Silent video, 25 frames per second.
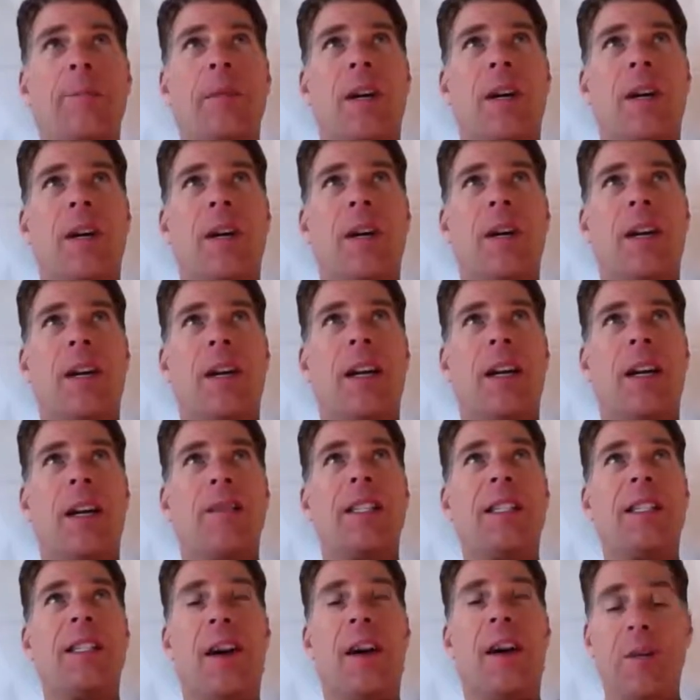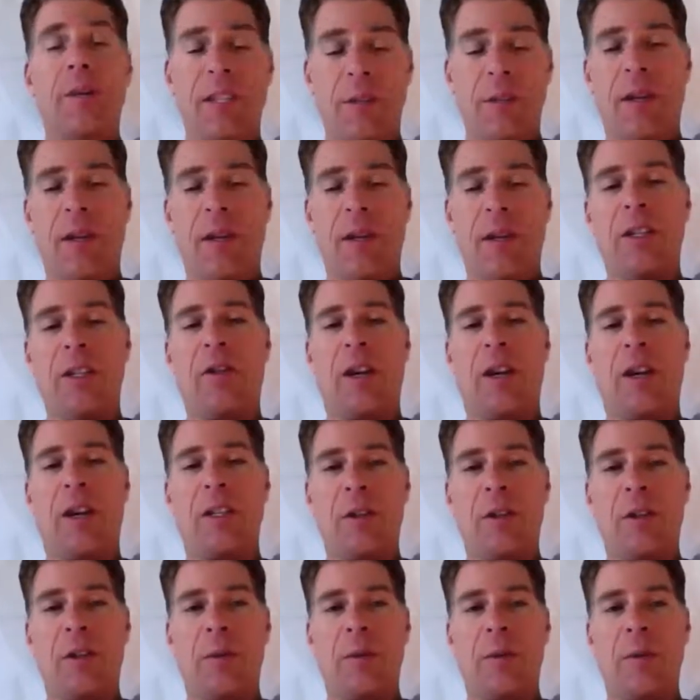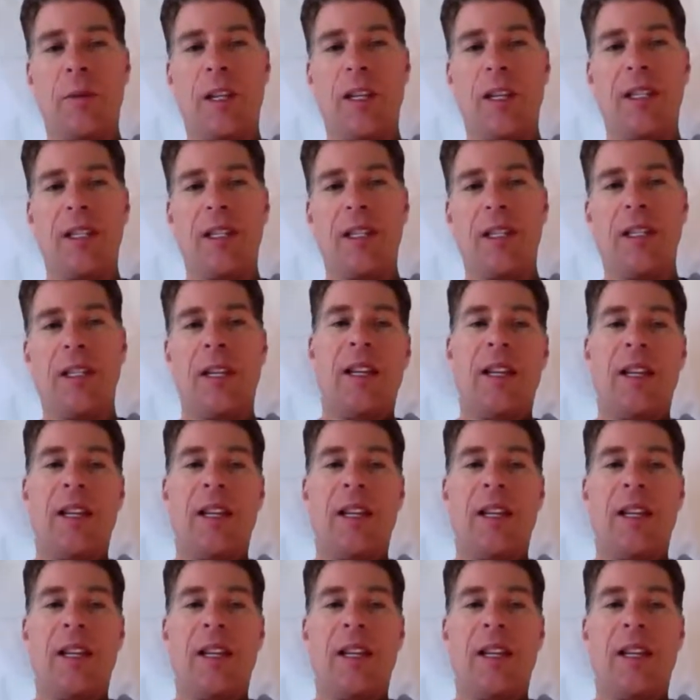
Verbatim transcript: uh, kind of self-stimulus oxytocin release